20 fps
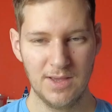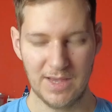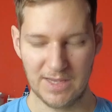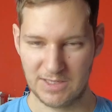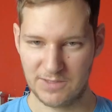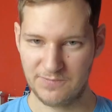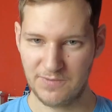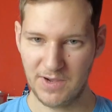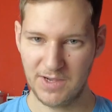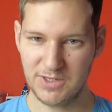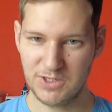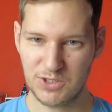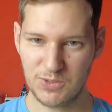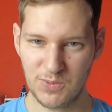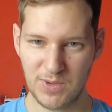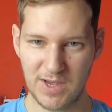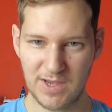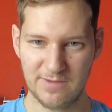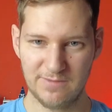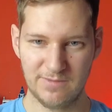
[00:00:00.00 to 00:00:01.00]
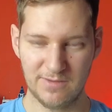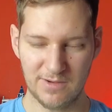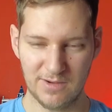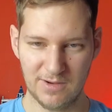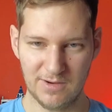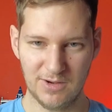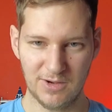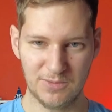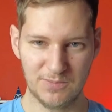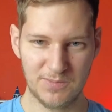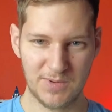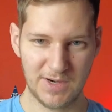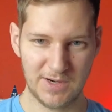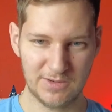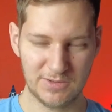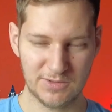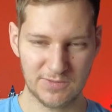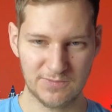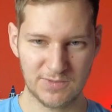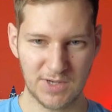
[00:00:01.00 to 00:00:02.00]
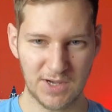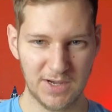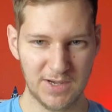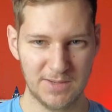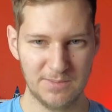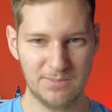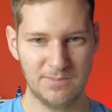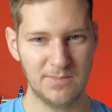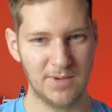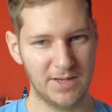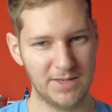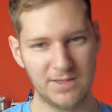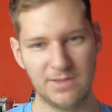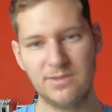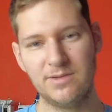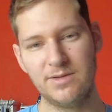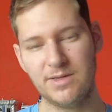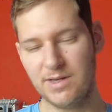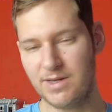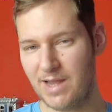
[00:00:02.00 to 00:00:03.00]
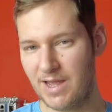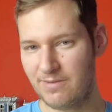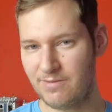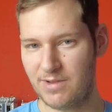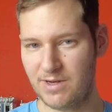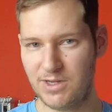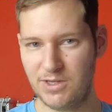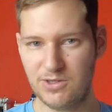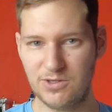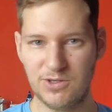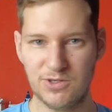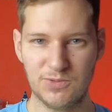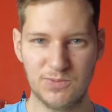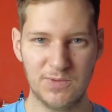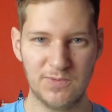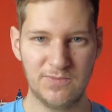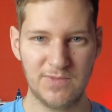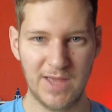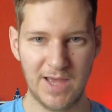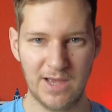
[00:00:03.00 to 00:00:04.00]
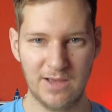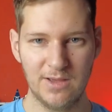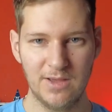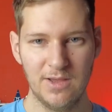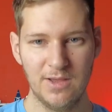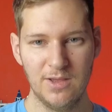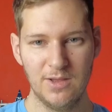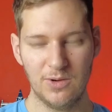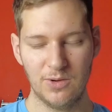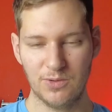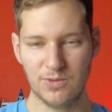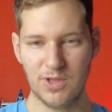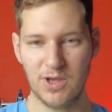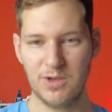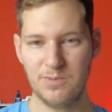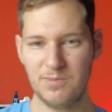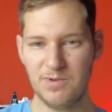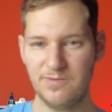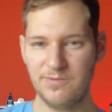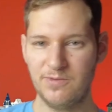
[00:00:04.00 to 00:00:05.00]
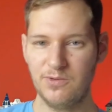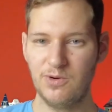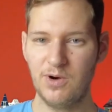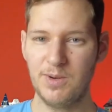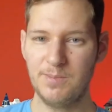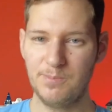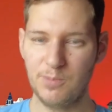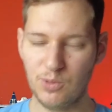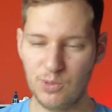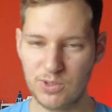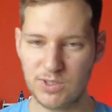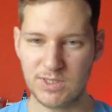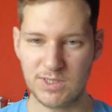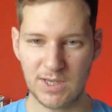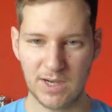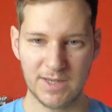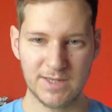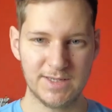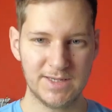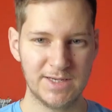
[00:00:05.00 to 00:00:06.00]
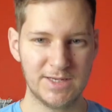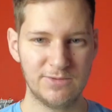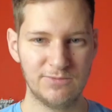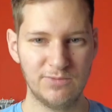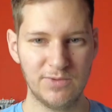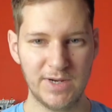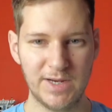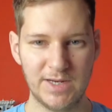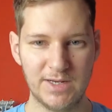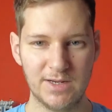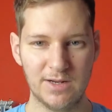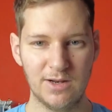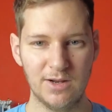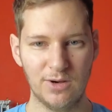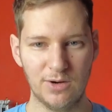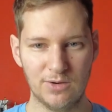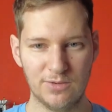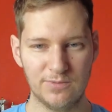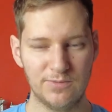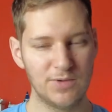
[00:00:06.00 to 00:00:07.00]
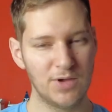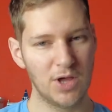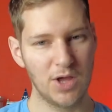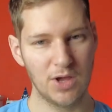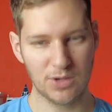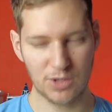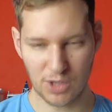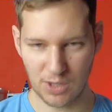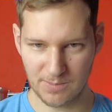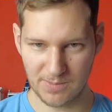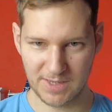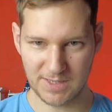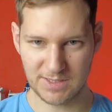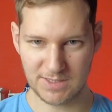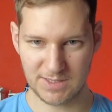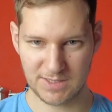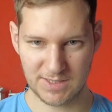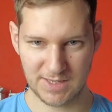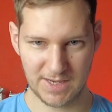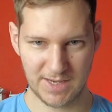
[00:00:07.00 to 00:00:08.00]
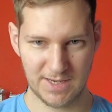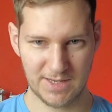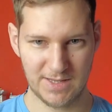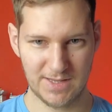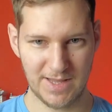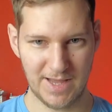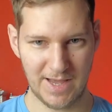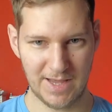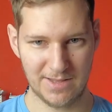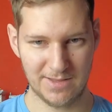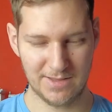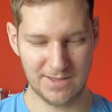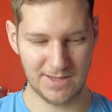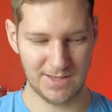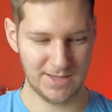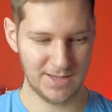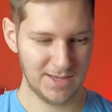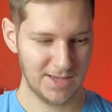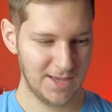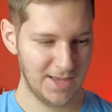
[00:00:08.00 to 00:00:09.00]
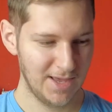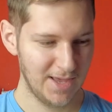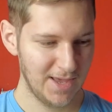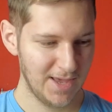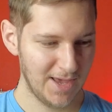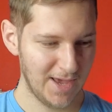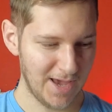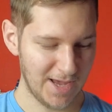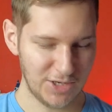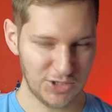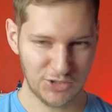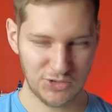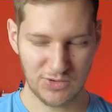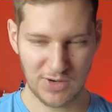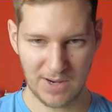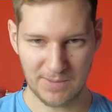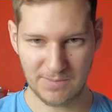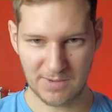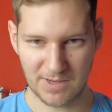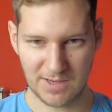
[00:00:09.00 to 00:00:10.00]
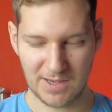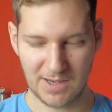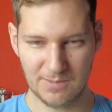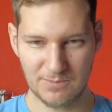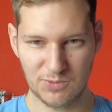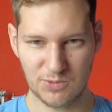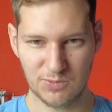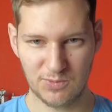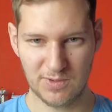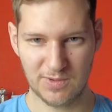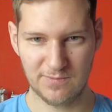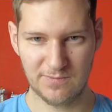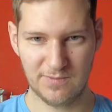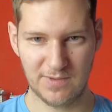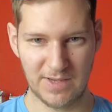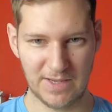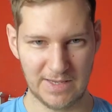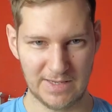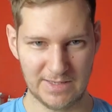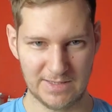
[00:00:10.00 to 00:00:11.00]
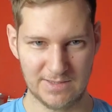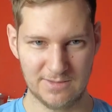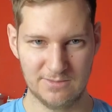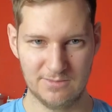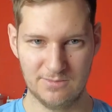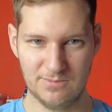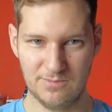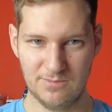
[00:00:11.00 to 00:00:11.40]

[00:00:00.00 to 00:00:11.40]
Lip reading: It's fine to wear for long periods of time. I didn't have any issues with that. Although before I bought it, I did read a lot of comments saying that the head strap it comes with is